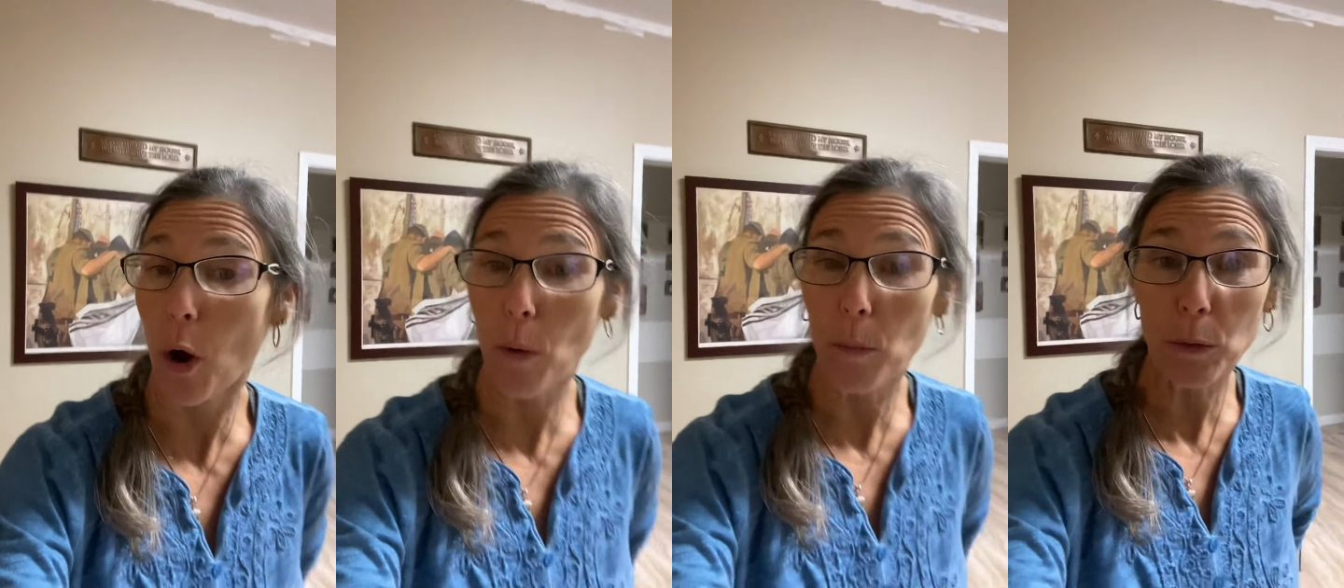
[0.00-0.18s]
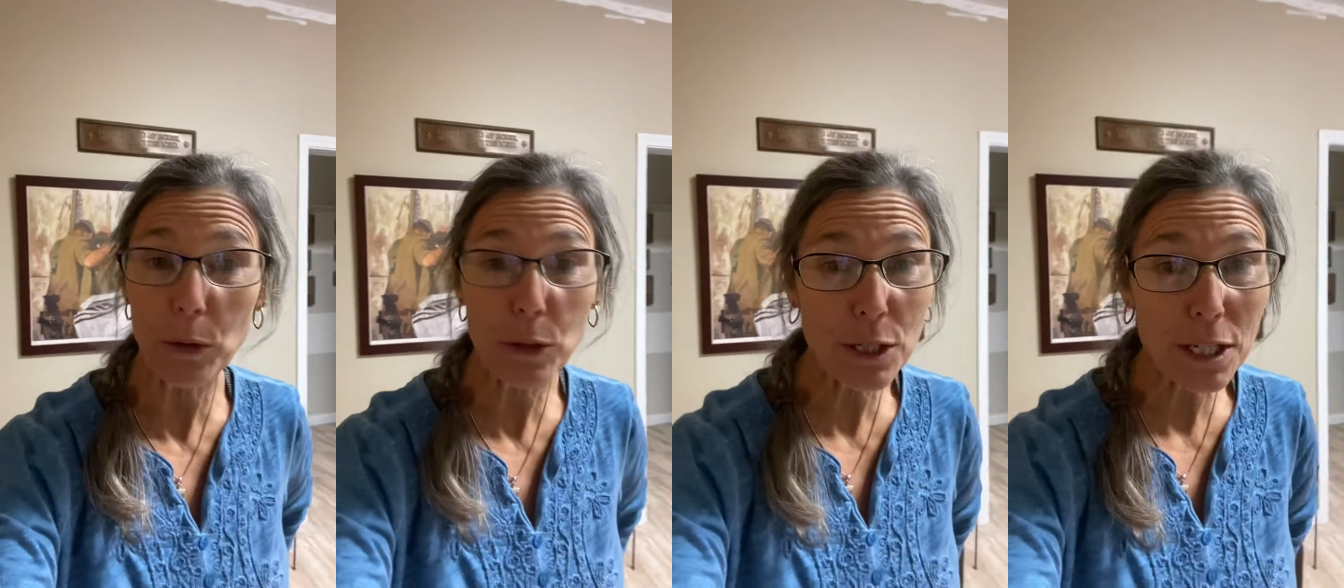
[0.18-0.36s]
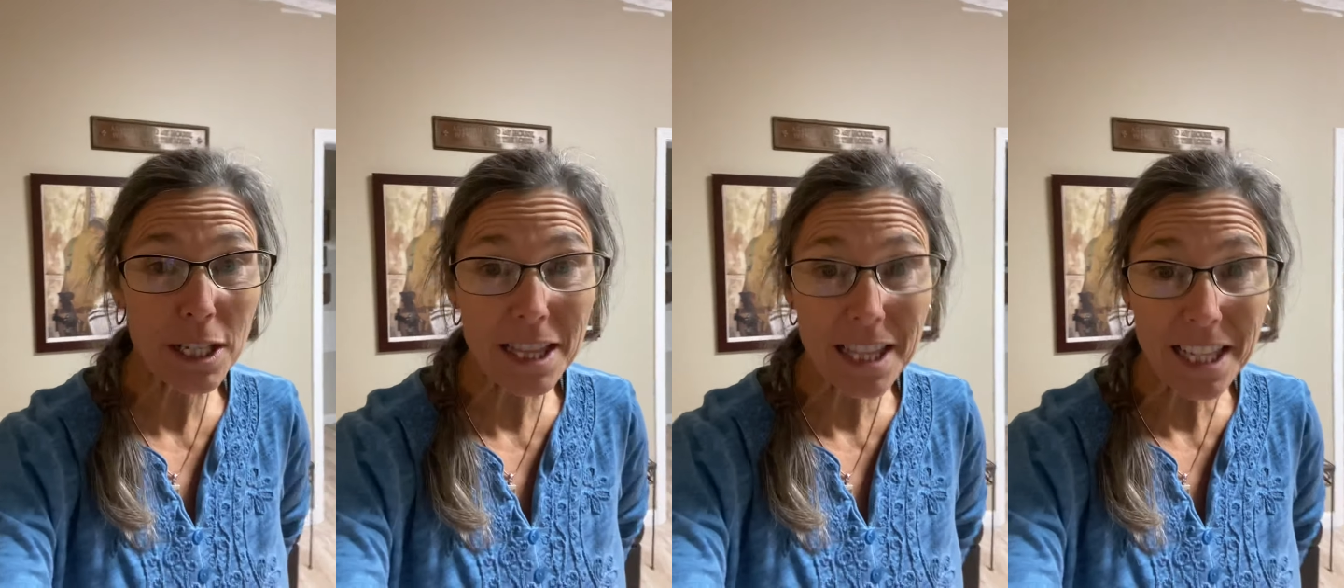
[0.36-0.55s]

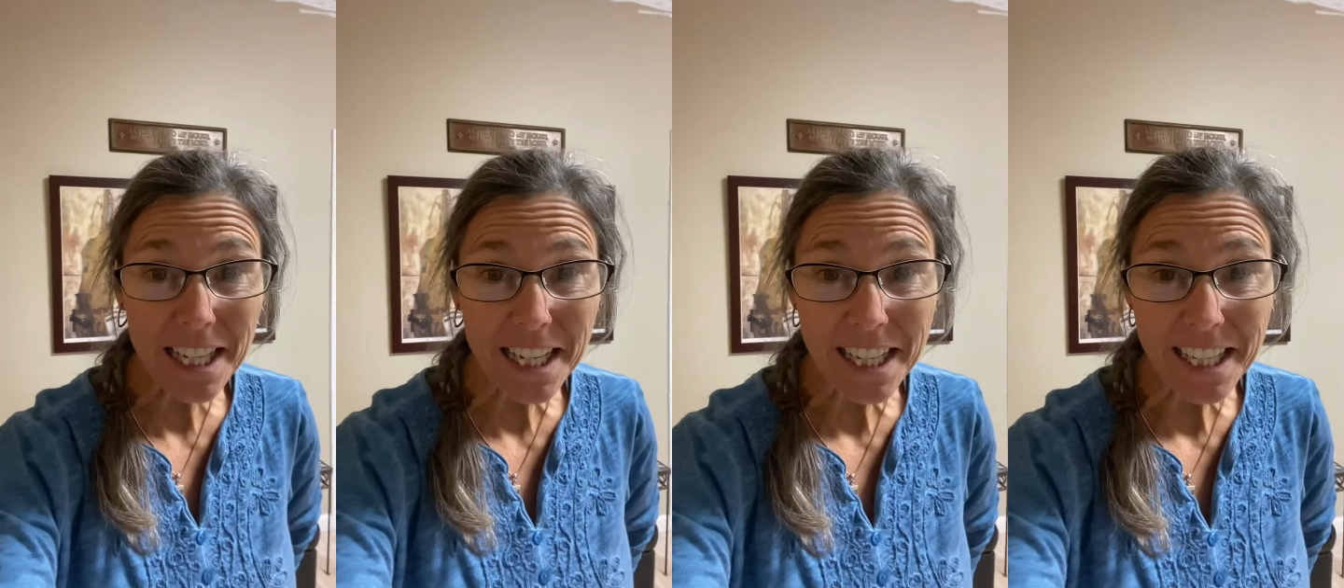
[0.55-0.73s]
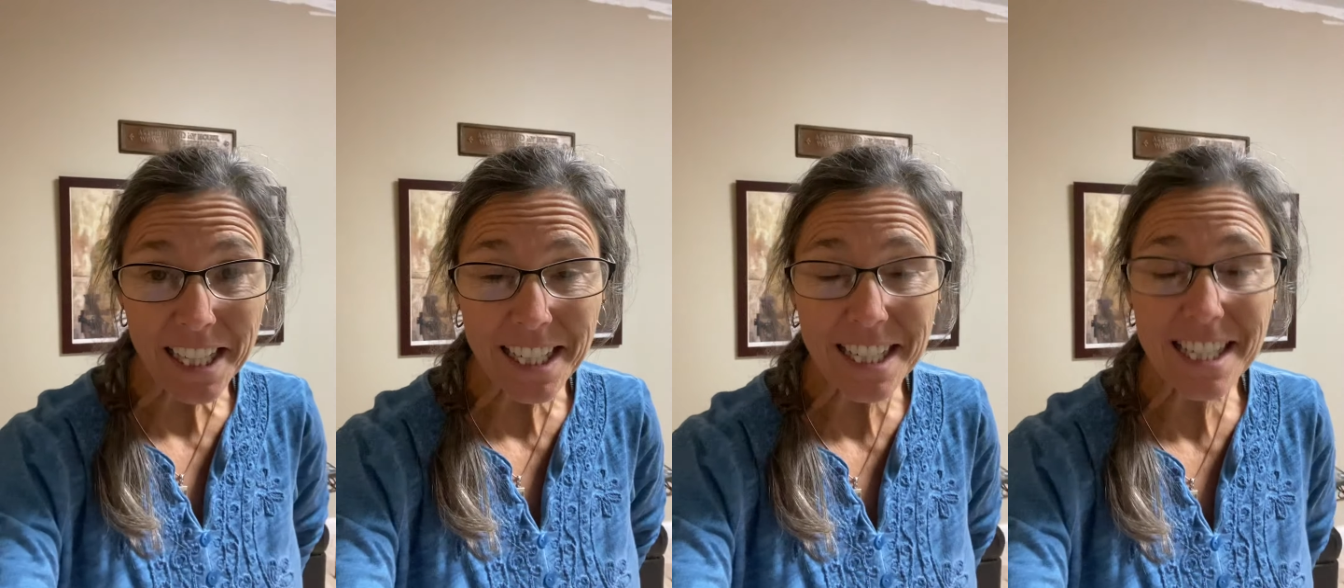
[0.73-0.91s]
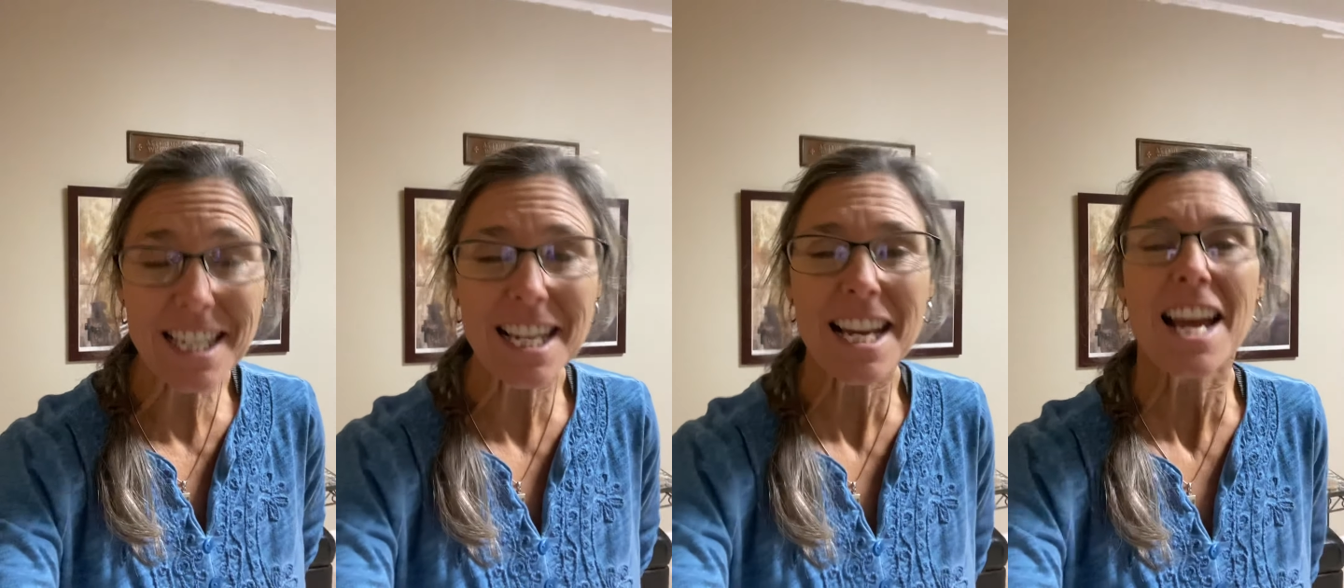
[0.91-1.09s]
almost at the
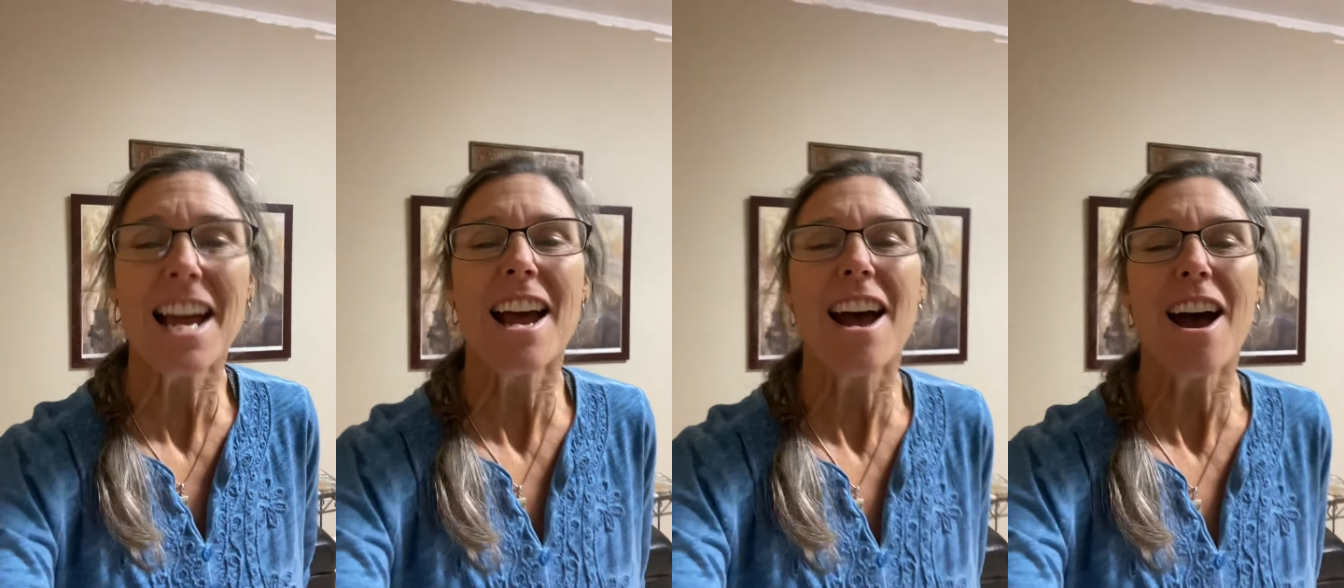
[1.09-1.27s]
end.